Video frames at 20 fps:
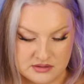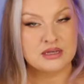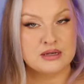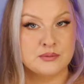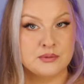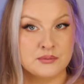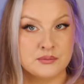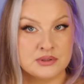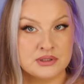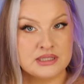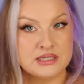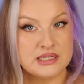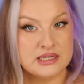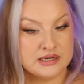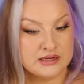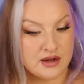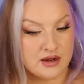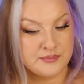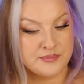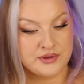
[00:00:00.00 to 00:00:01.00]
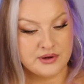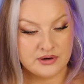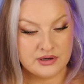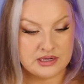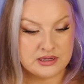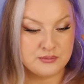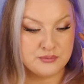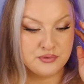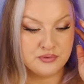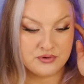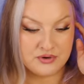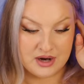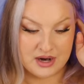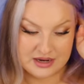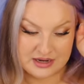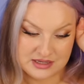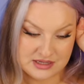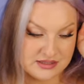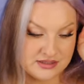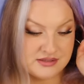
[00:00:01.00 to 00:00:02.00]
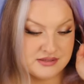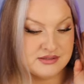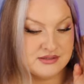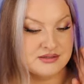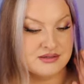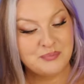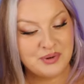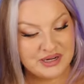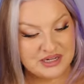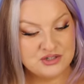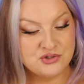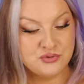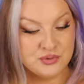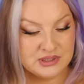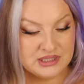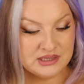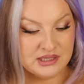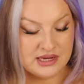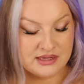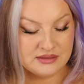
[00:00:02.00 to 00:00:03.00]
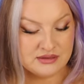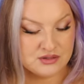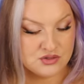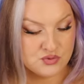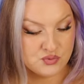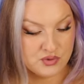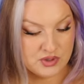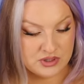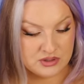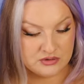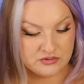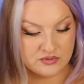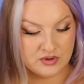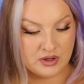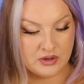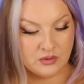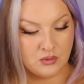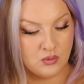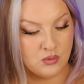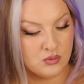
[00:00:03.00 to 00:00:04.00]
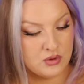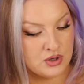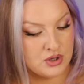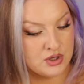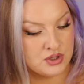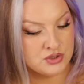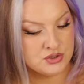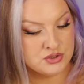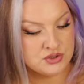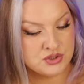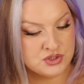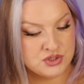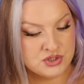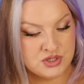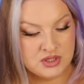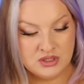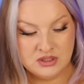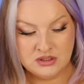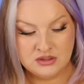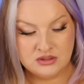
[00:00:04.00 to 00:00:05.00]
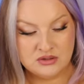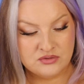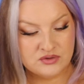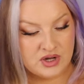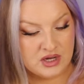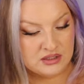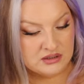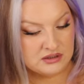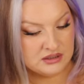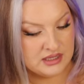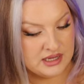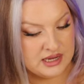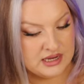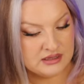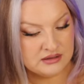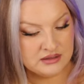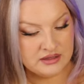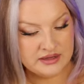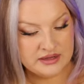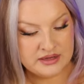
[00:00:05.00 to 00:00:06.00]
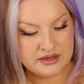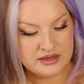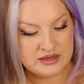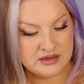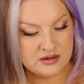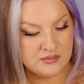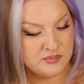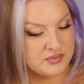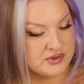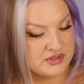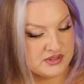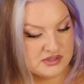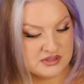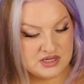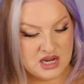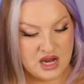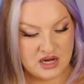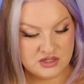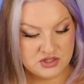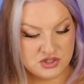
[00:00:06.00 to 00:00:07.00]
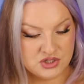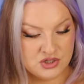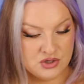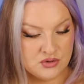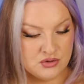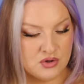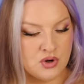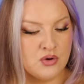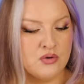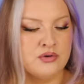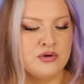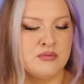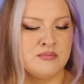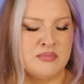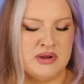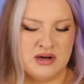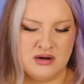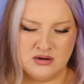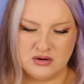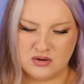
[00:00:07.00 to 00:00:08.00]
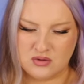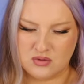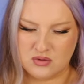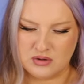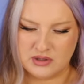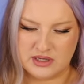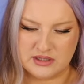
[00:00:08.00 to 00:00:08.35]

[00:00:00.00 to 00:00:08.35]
Okay, we're really getting up there in price, but I do really like this one. You've got orange. You've got Lang Lang, pistachio, Coco de Mer Accord.